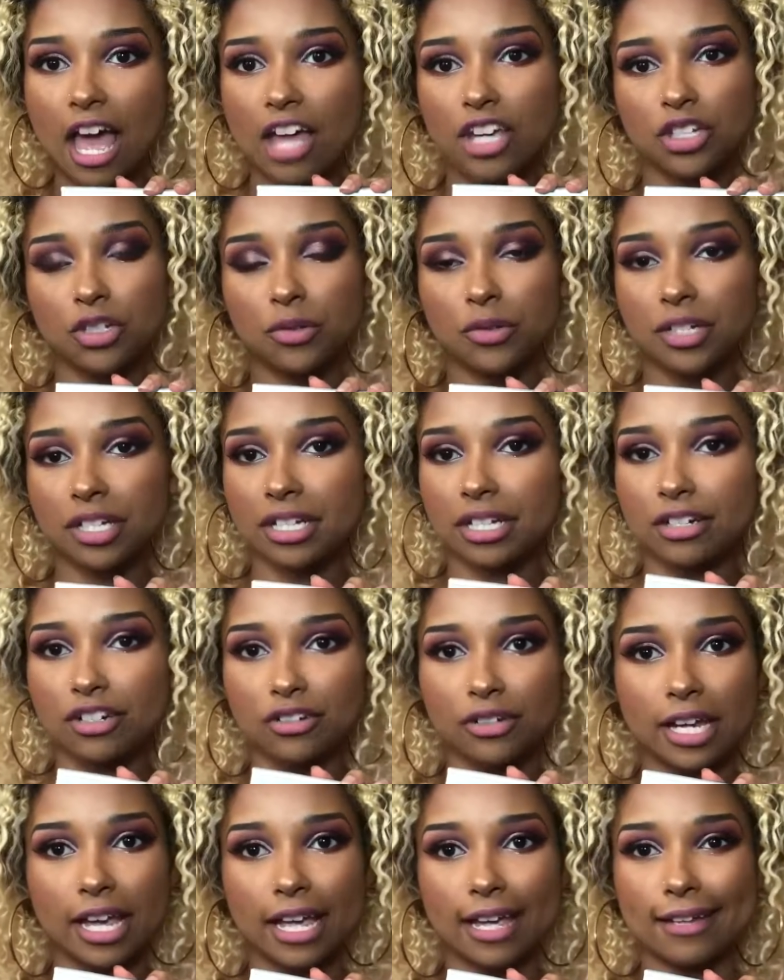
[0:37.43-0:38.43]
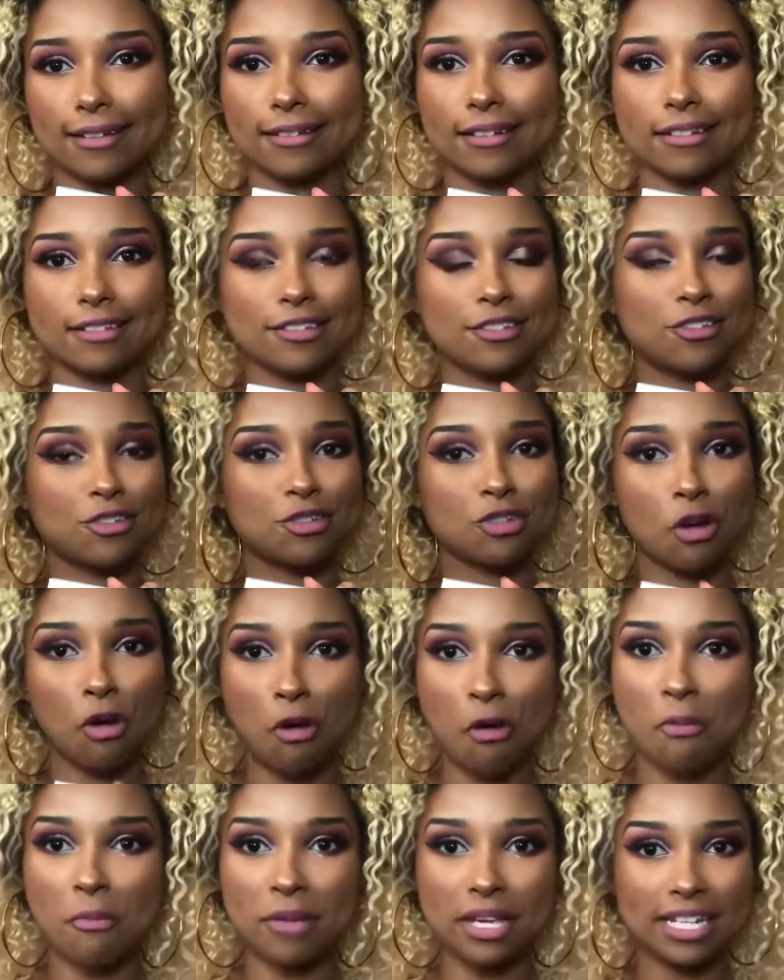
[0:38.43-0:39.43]
You can create so
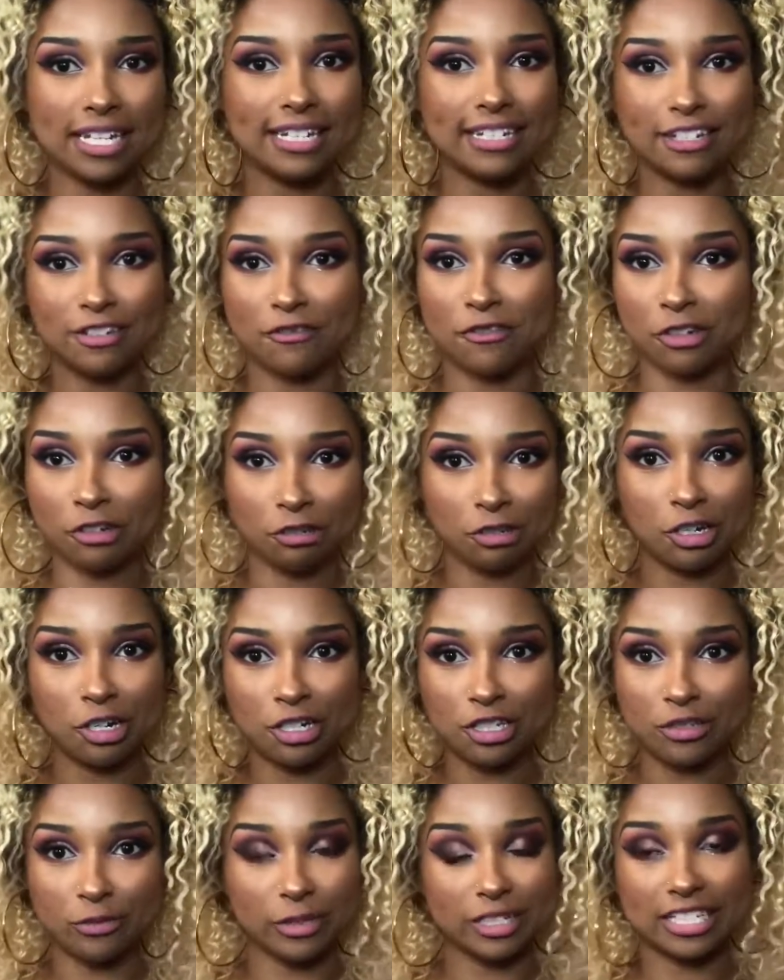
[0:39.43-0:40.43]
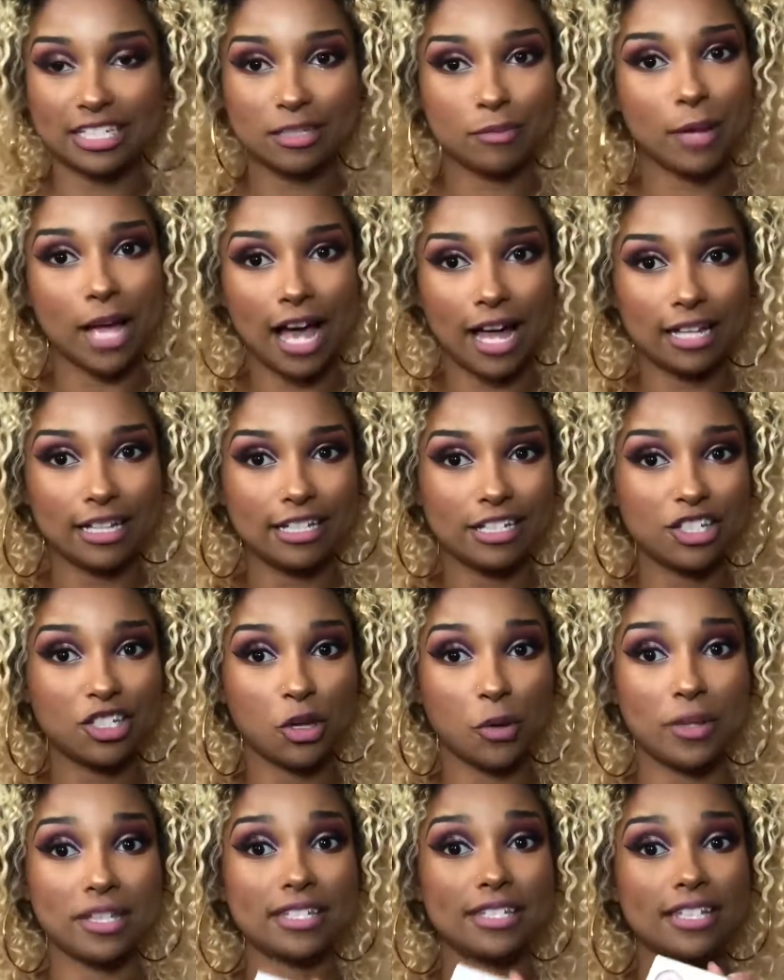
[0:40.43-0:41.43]
many different looks with this palette, so
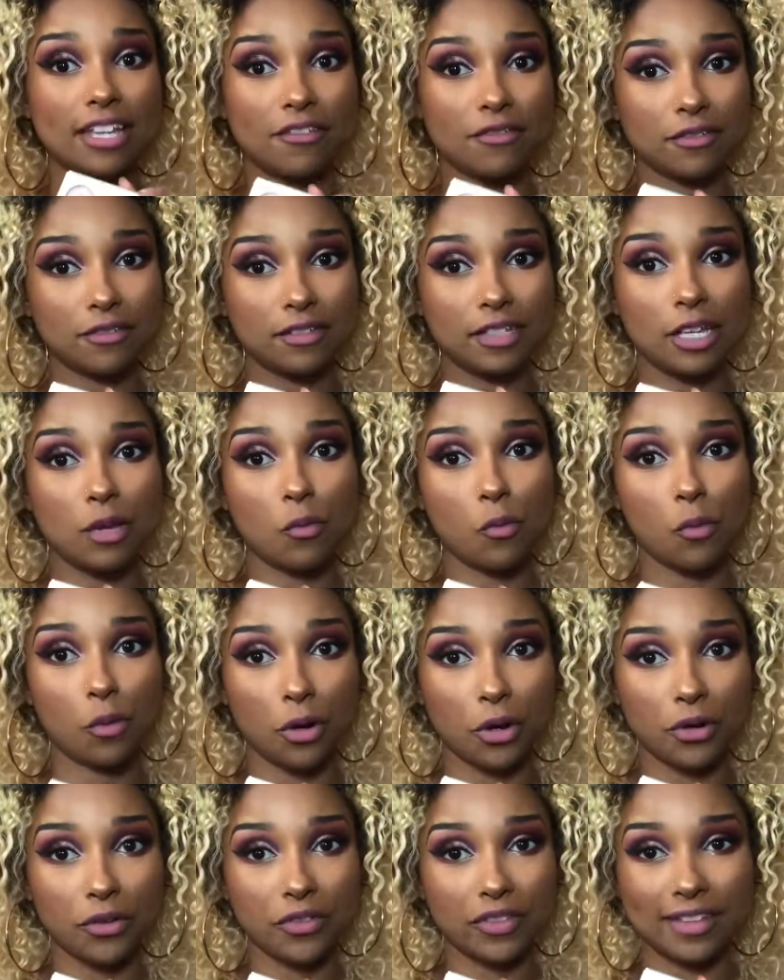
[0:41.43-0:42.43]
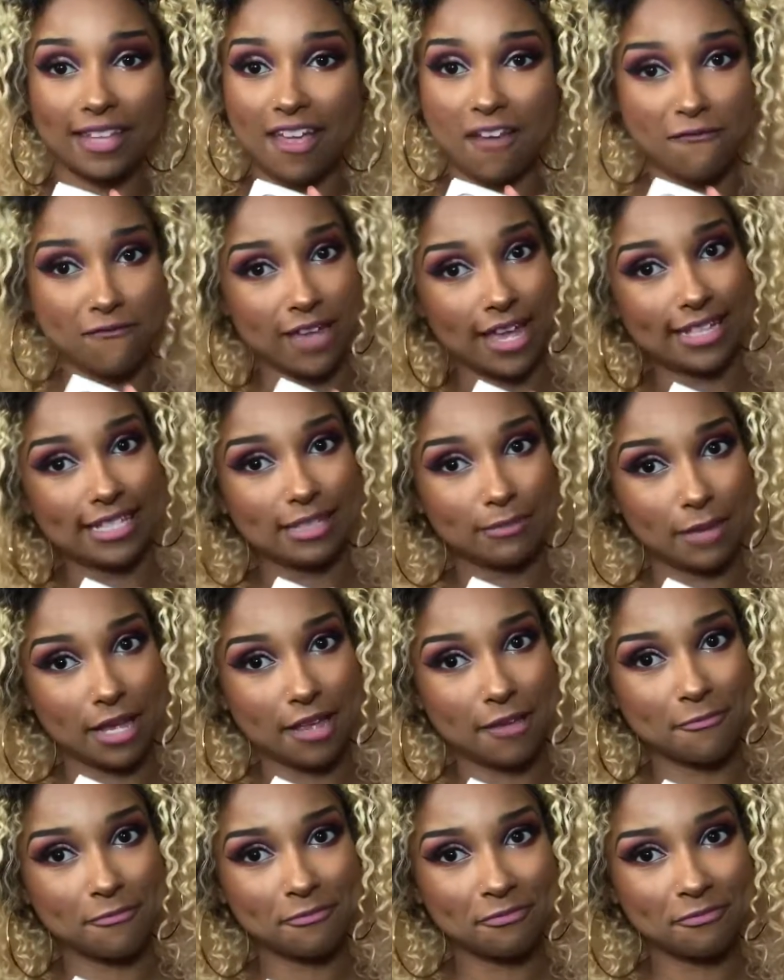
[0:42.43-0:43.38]
it's definitely worth the investment.